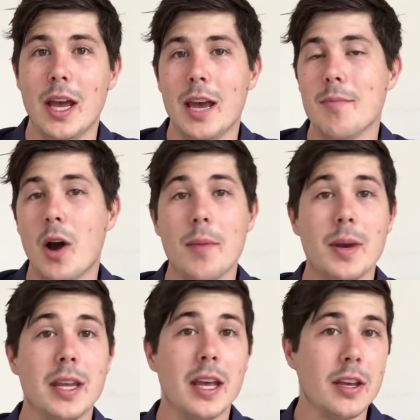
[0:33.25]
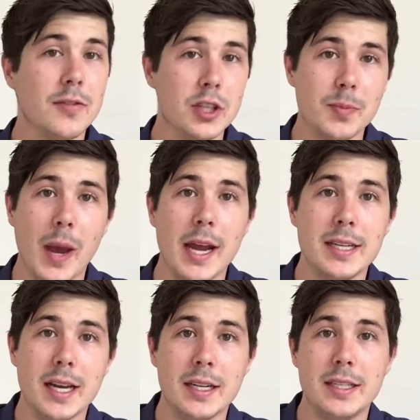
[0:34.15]
It might be that you've just paid
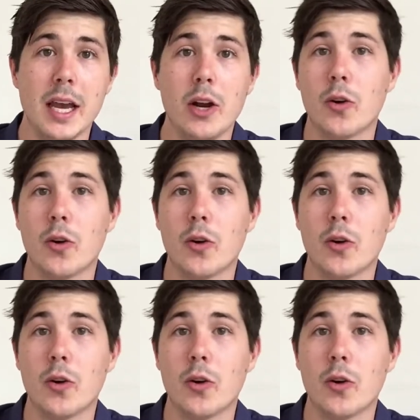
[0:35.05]
down debt,